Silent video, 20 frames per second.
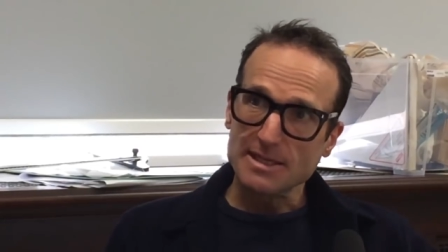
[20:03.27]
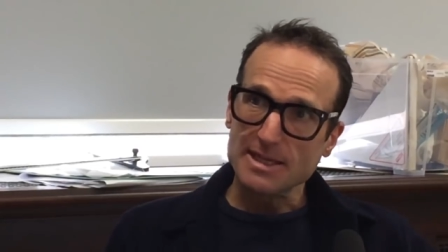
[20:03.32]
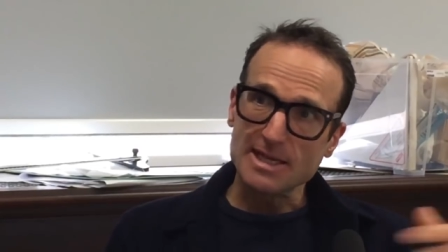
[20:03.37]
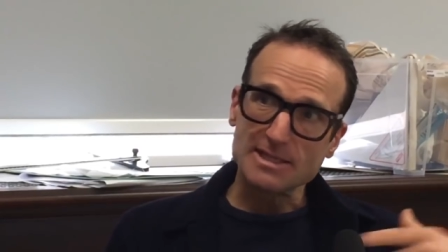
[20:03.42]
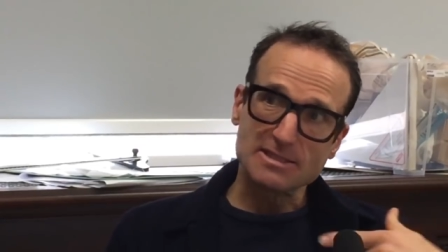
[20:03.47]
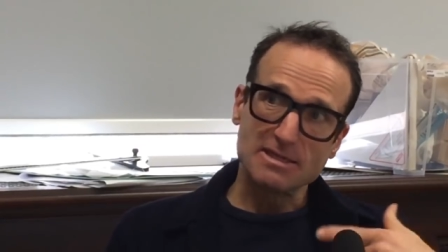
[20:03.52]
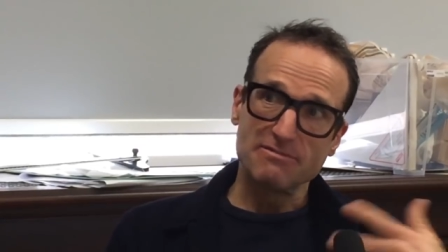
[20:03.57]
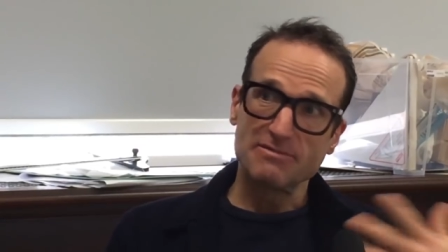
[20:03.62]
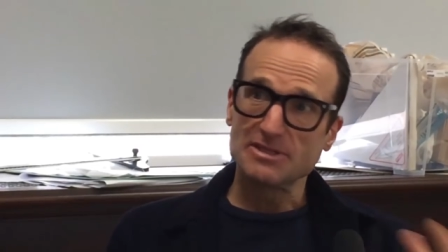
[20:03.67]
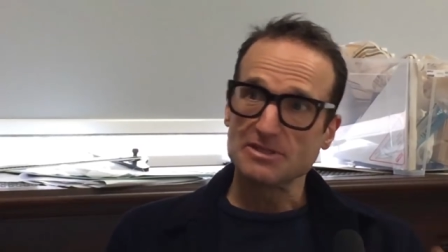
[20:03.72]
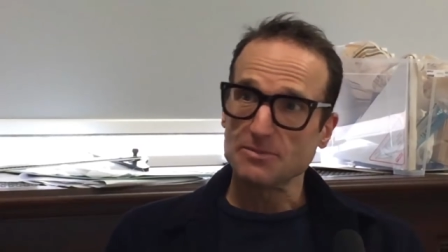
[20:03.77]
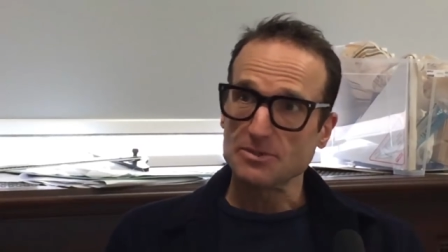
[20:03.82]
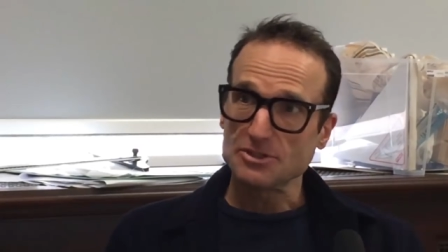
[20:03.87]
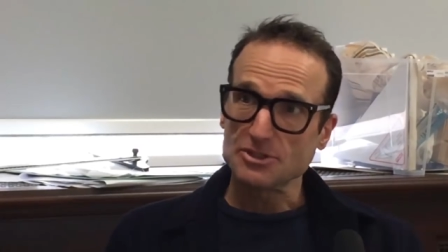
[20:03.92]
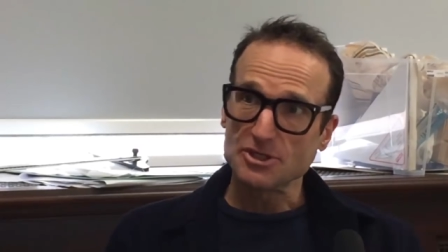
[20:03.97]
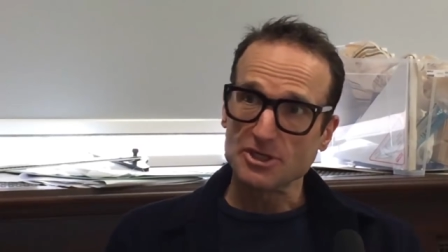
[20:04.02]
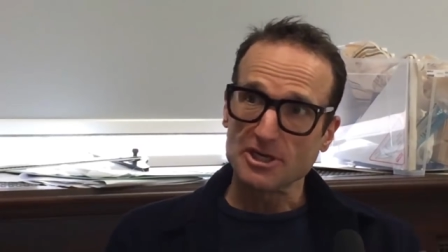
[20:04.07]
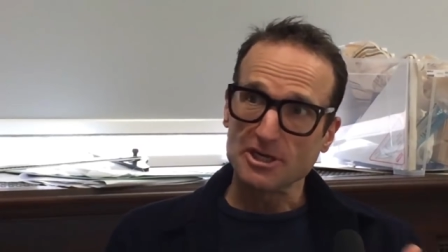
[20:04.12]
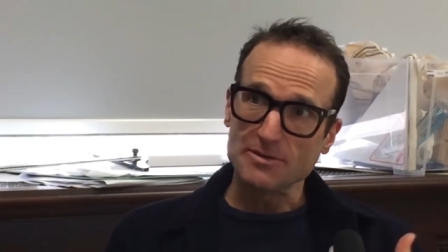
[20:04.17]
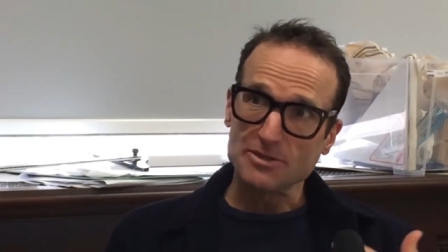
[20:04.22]
He has an Invisible
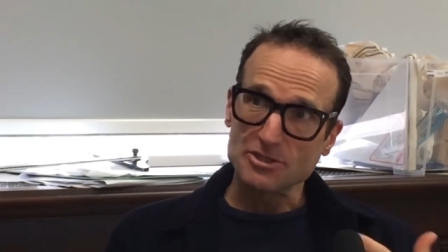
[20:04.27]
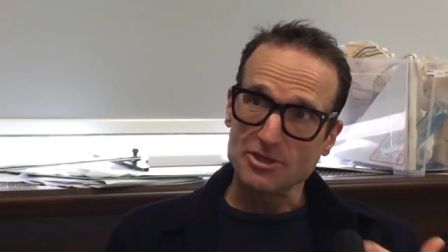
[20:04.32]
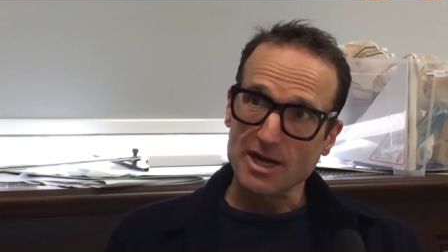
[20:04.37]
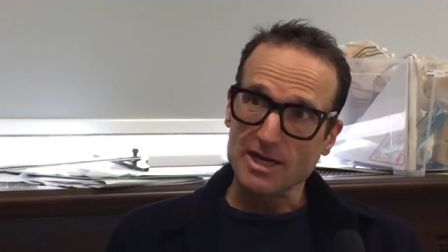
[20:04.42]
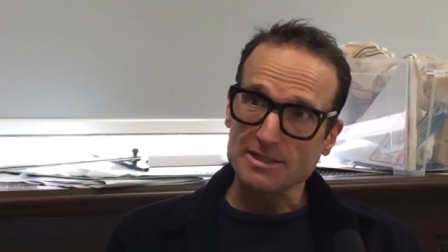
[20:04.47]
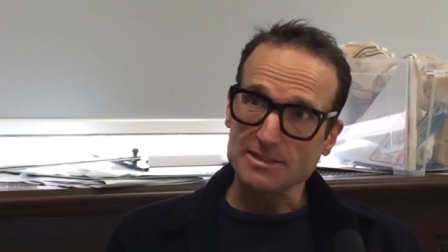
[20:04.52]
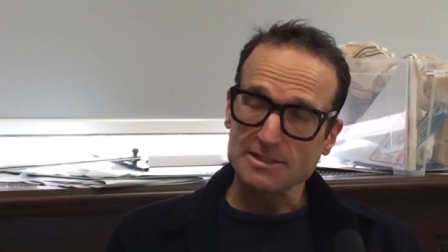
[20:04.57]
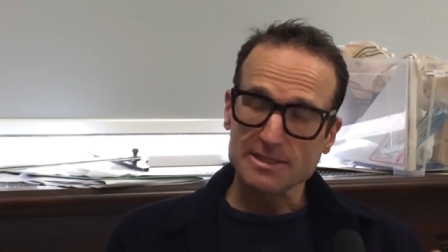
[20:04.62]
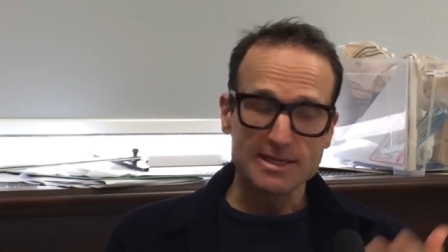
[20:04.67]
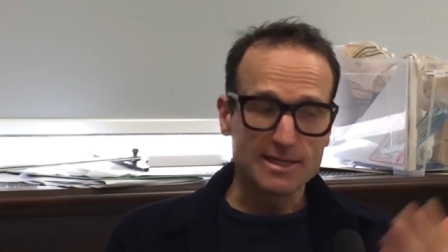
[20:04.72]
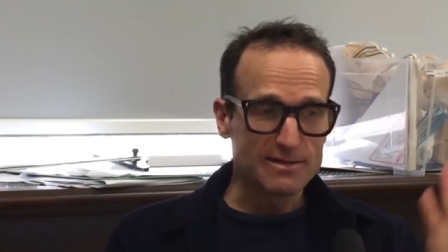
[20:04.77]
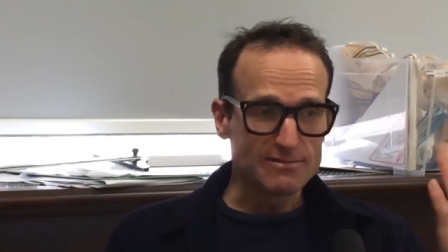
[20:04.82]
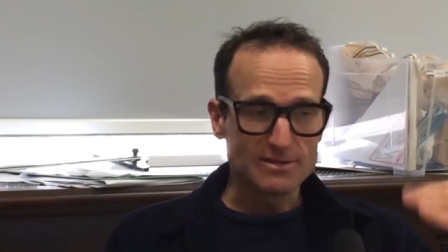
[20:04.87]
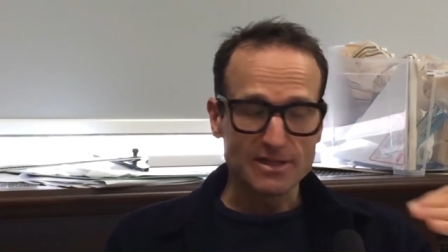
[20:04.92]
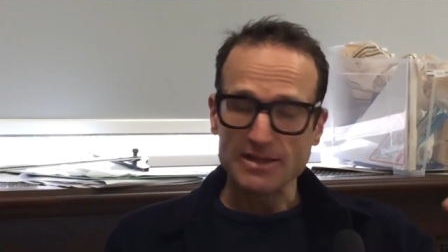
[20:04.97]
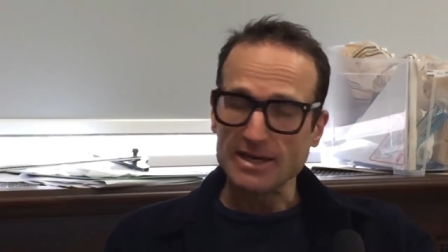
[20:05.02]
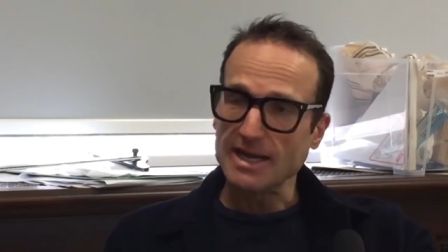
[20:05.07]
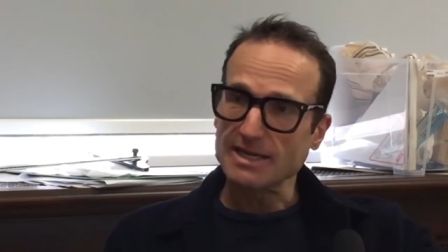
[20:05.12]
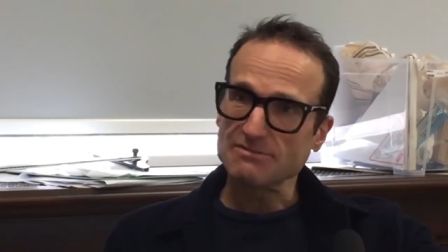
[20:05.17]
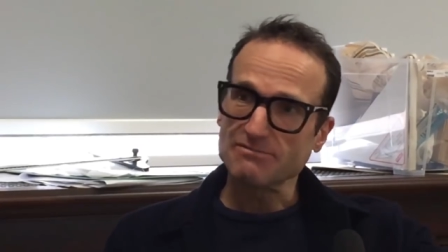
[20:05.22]
Studio address. He lives
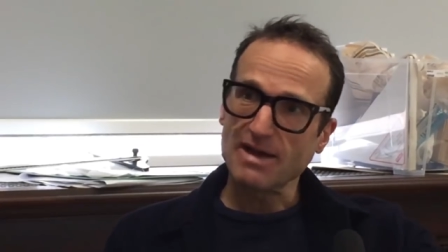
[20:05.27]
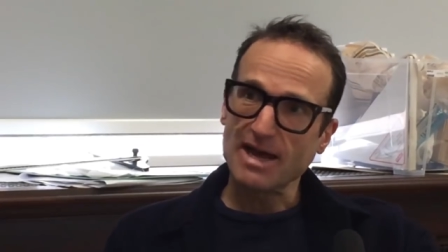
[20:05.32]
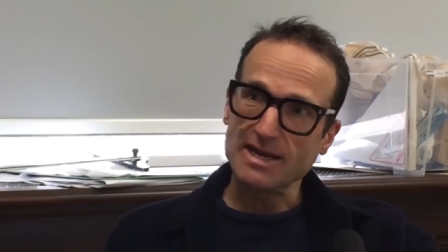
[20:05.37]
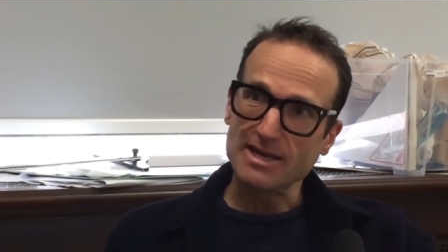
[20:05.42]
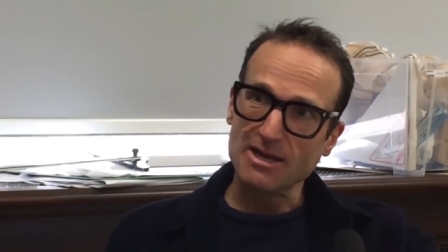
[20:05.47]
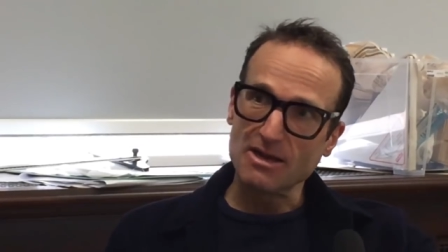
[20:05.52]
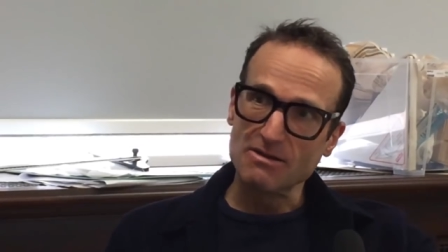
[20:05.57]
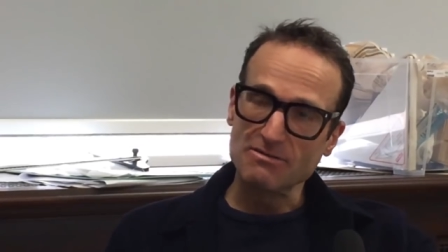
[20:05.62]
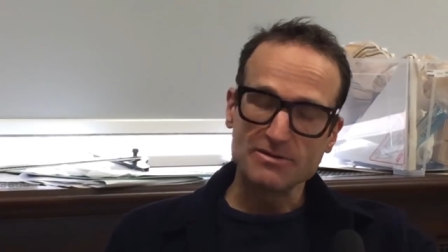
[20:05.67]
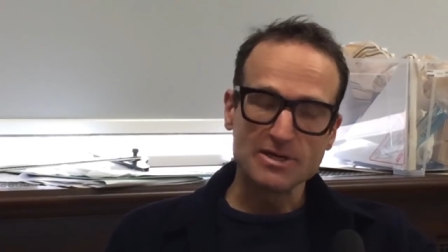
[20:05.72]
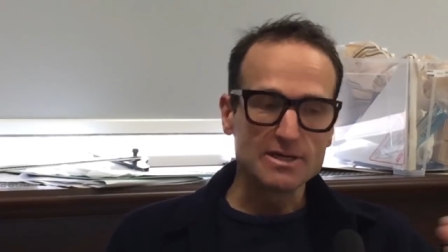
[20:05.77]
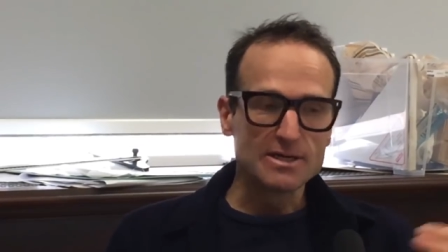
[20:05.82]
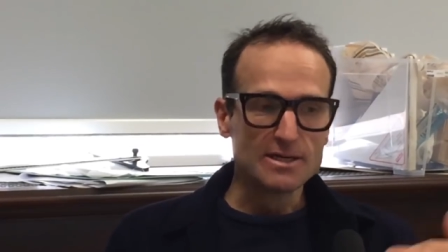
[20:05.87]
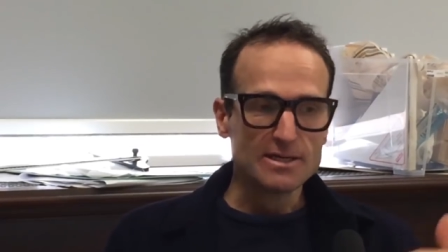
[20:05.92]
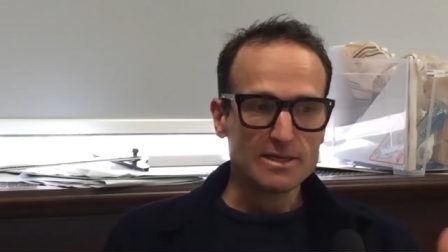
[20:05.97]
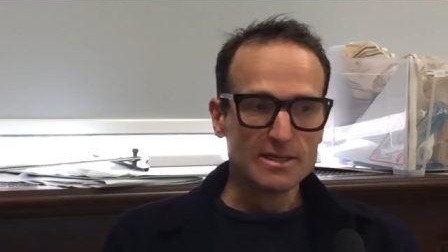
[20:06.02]
in the next valley over.